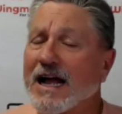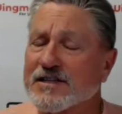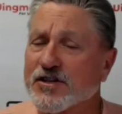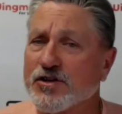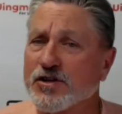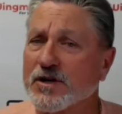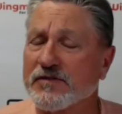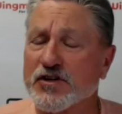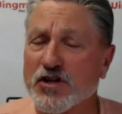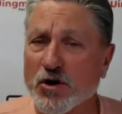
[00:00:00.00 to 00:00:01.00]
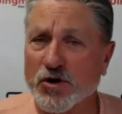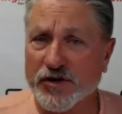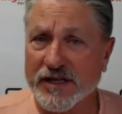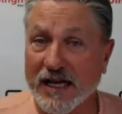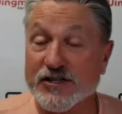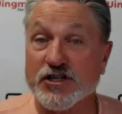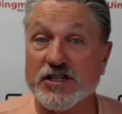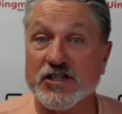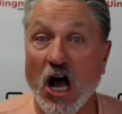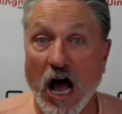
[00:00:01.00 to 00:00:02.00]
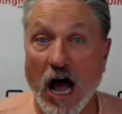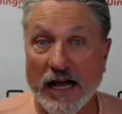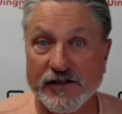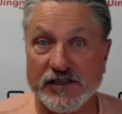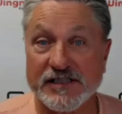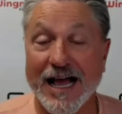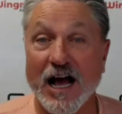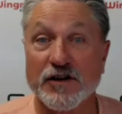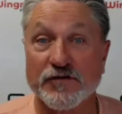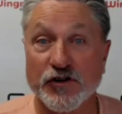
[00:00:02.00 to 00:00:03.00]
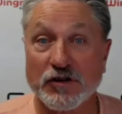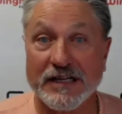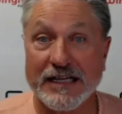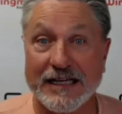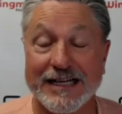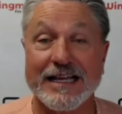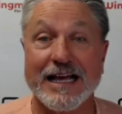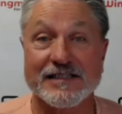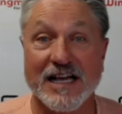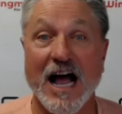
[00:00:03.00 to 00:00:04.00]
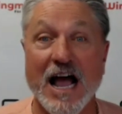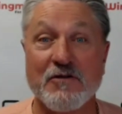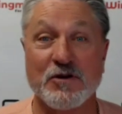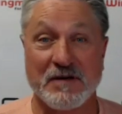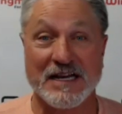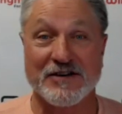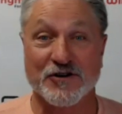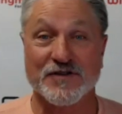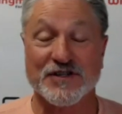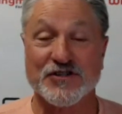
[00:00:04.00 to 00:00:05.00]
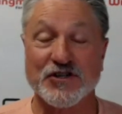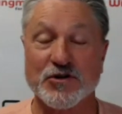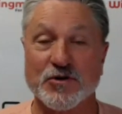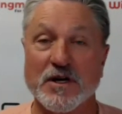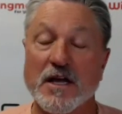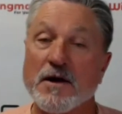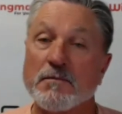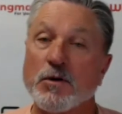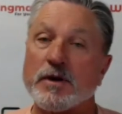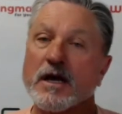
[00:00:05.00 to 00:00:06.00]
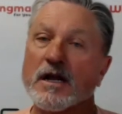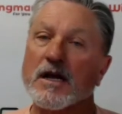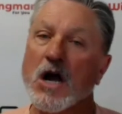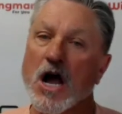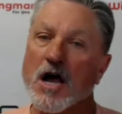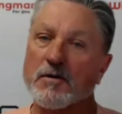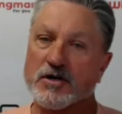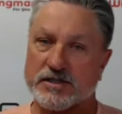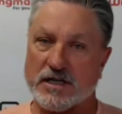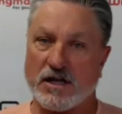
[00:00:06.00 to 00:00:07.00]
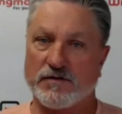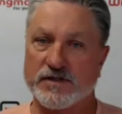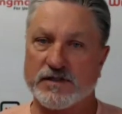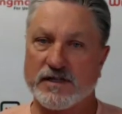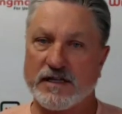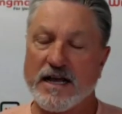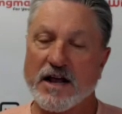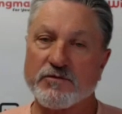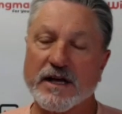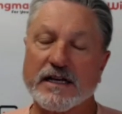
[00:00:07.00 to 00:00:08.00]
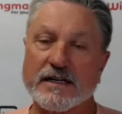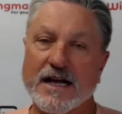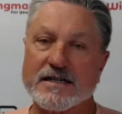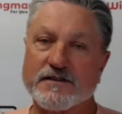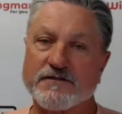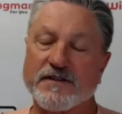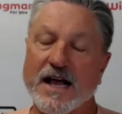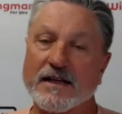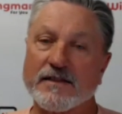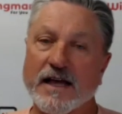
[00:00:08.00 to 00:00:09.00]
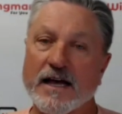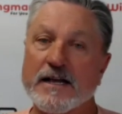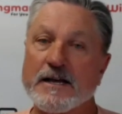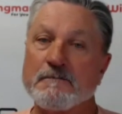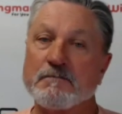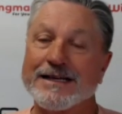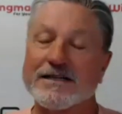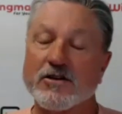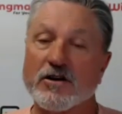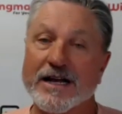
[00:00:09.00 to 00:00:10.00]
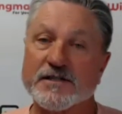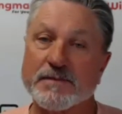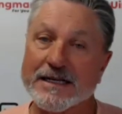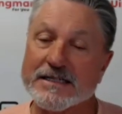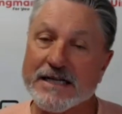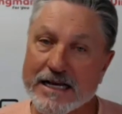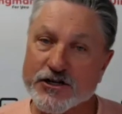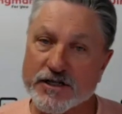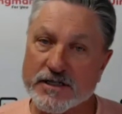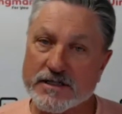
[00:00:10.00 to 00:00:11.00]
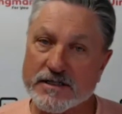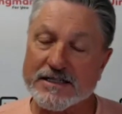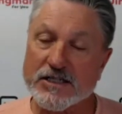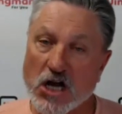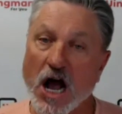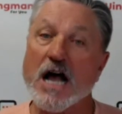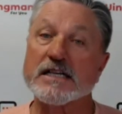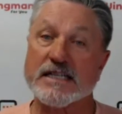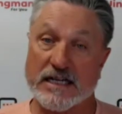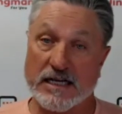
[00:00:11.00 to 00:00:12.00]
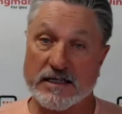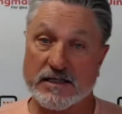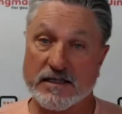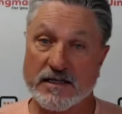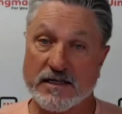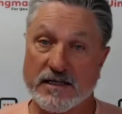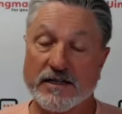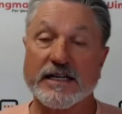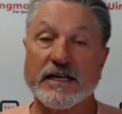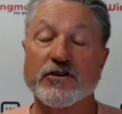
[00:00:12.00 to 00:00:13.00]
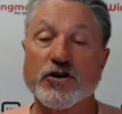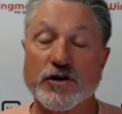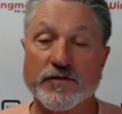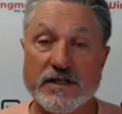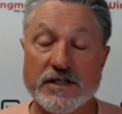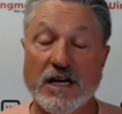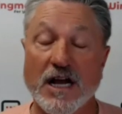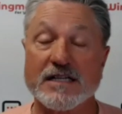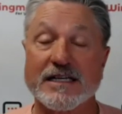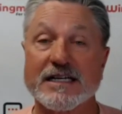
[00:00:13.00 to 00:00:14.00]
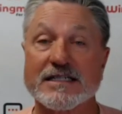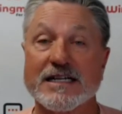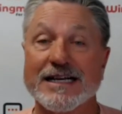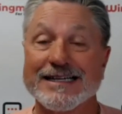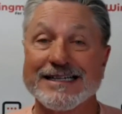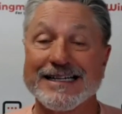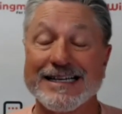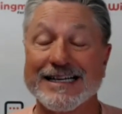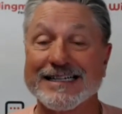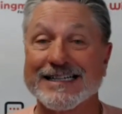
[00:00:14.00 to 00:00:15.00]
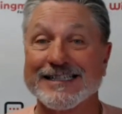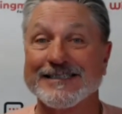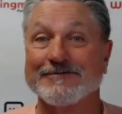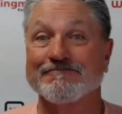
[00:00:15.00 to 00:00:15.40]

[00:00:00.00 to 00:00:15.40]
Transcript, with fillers: Guys, you don't even know her yet. She's hot. She's out of your league. Yes, I would be nervous too, but we got to calm ourselves and recognize the fact that it's our expectations that's causing us to get nervous, to causing us to get